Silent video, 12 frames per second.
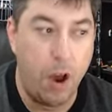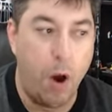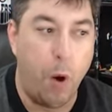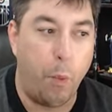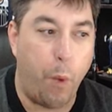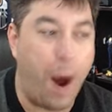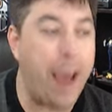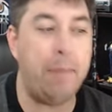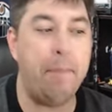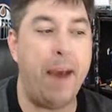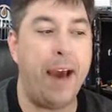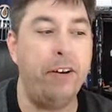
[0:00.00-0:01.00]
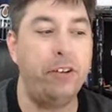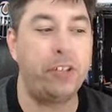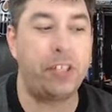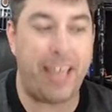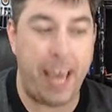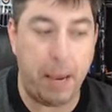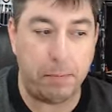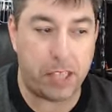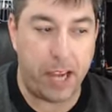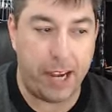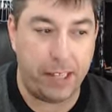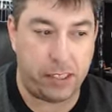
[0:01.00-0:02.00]
Why it matters? Game
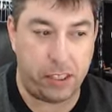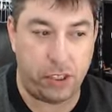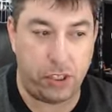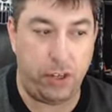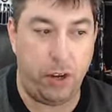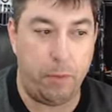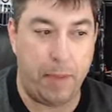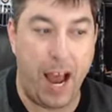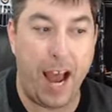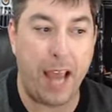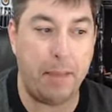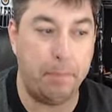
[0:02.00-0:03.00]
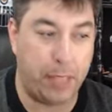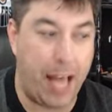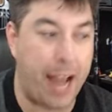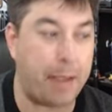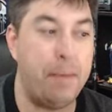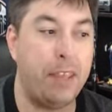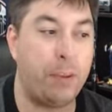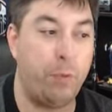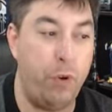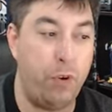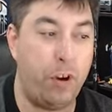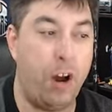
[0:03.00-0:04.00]
Science, the studio behind Black Myth
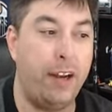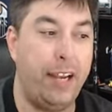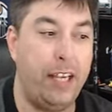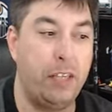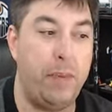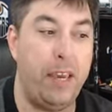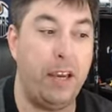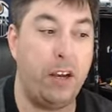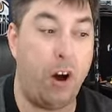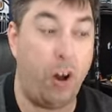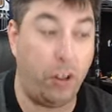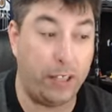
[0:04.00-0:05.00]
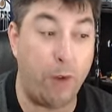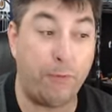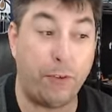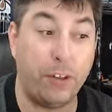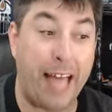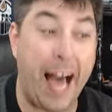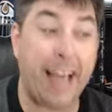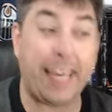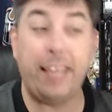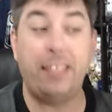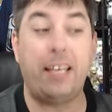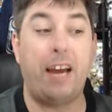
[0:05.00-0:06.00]
Wukong, is being called out for lacking
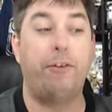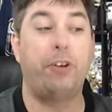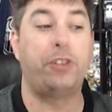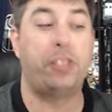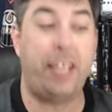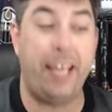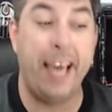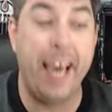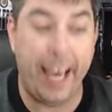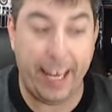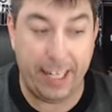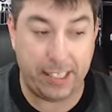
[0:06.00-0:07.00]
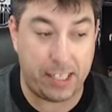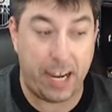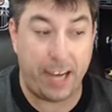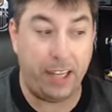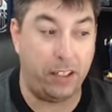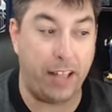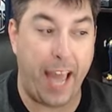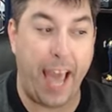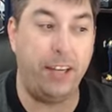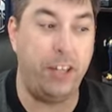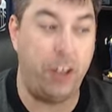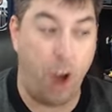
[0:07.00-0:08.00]
diversity in its title and
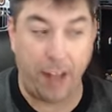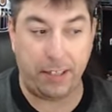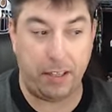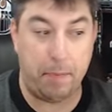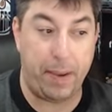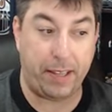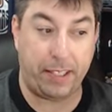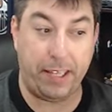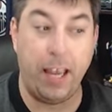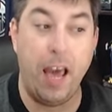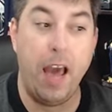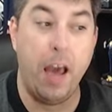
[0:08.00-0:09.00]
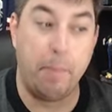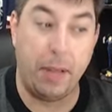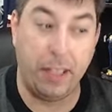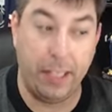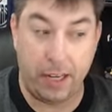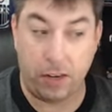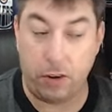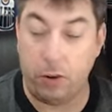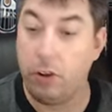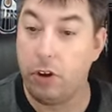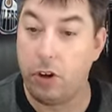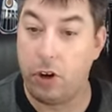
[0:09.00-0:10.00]
not depicting political
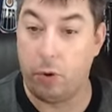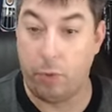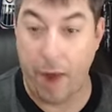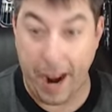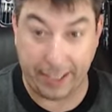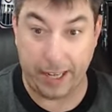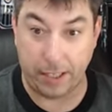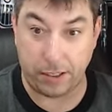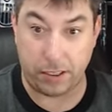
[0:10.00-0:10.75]
correctness,